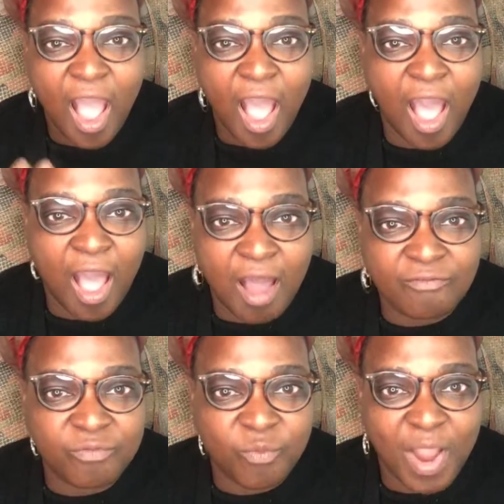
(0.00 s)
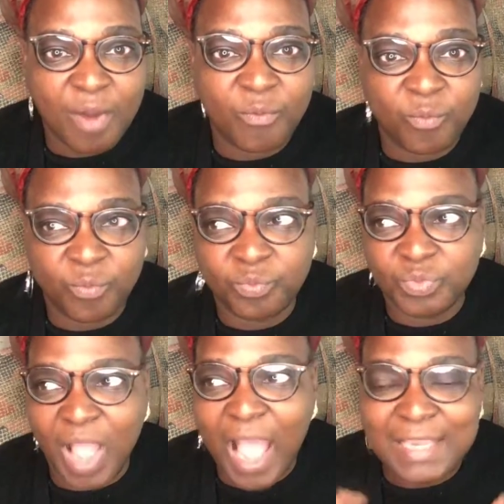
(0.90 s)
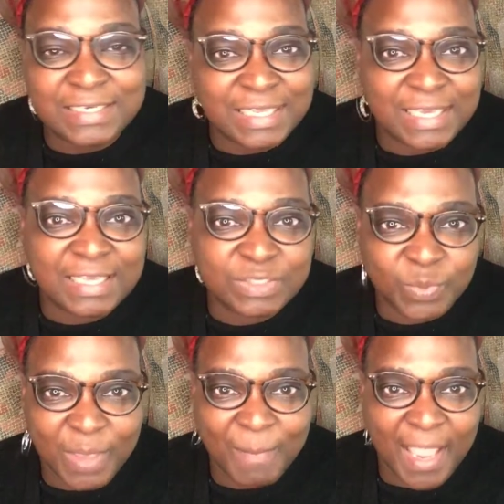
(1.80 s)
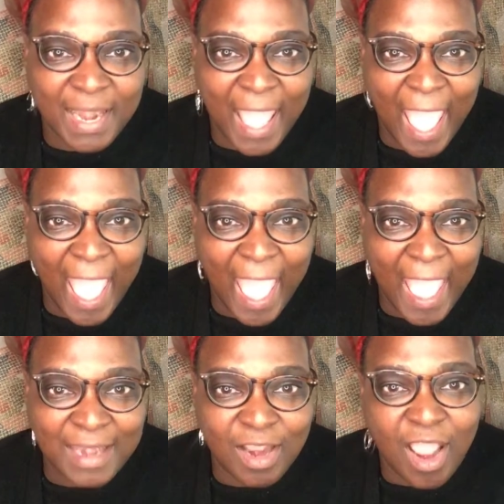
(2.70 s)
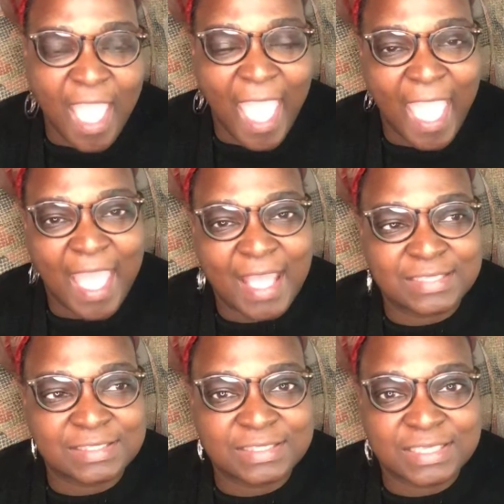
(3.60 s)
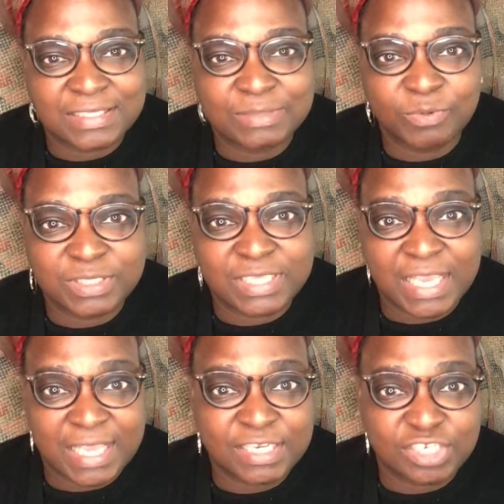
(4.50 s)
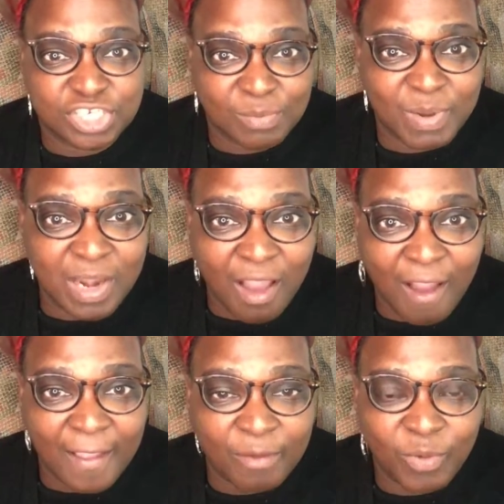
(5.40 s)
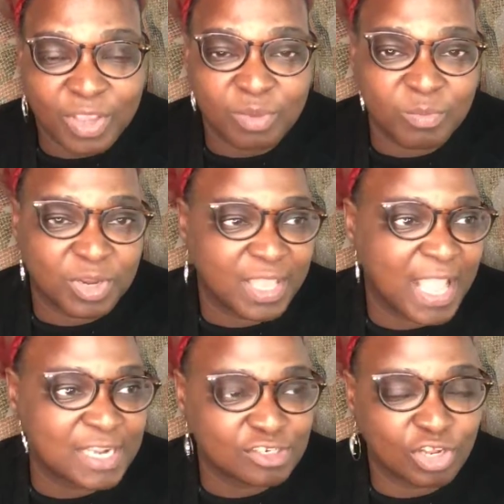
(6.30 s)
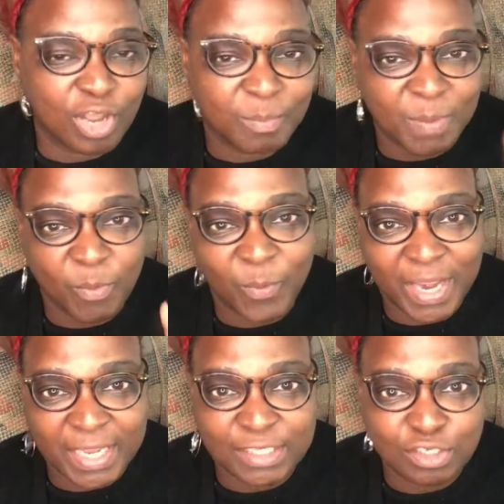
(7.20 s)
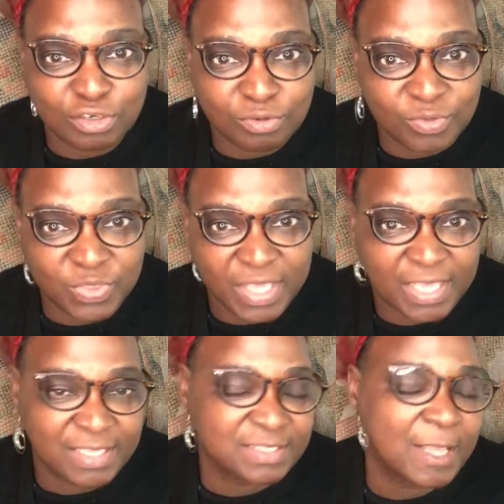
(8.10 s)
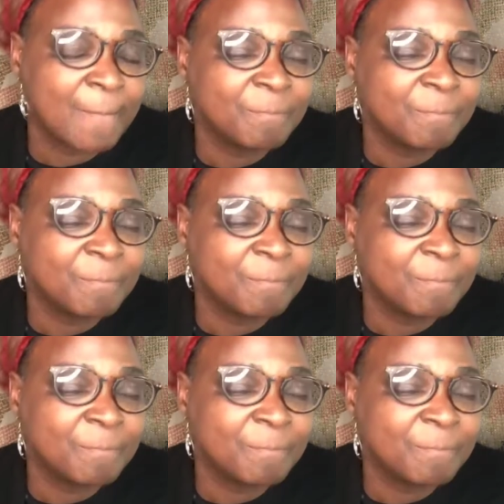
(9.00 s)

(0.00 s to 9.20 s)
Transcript: of what ideas we might have had. And this was in Gemini, and what communication, a lot of people waiting to do things,